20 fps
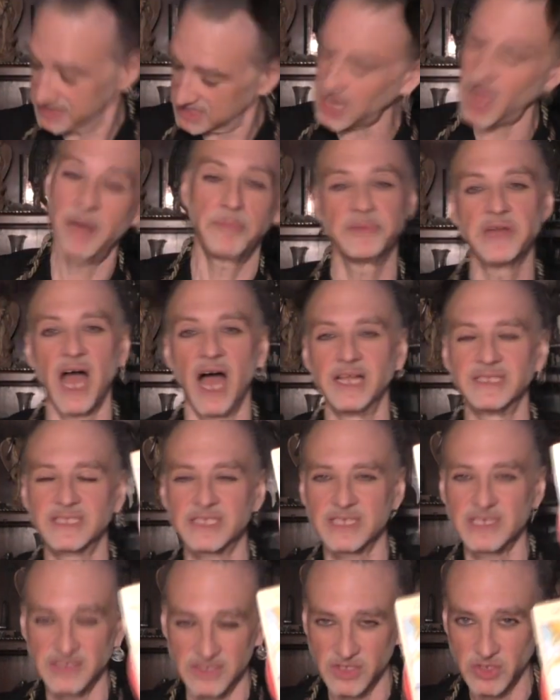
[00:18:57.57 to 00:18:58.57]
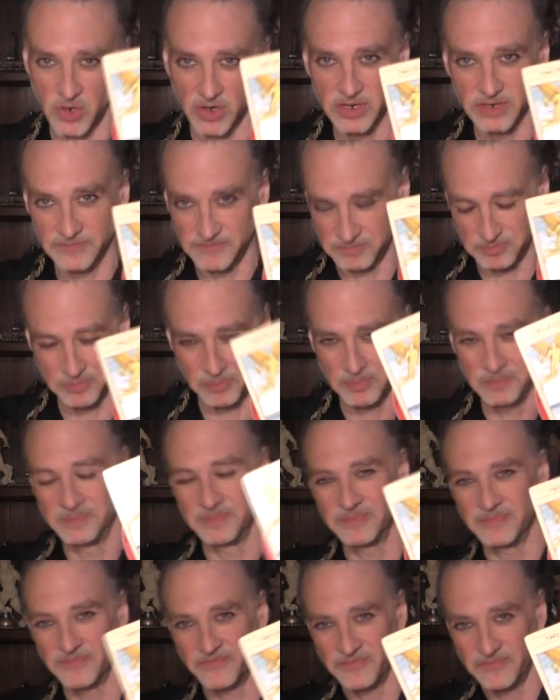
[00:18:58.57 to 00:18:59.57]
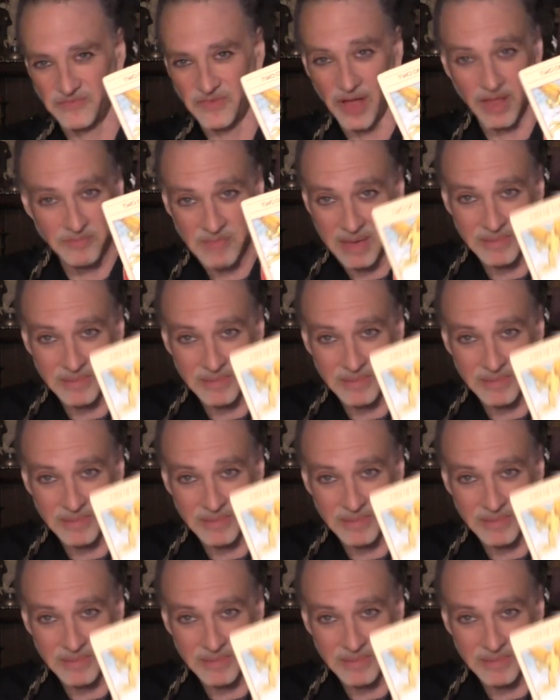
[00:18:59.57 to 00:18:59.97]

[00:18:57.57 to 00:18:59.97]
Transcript: top knots, because sort of mm,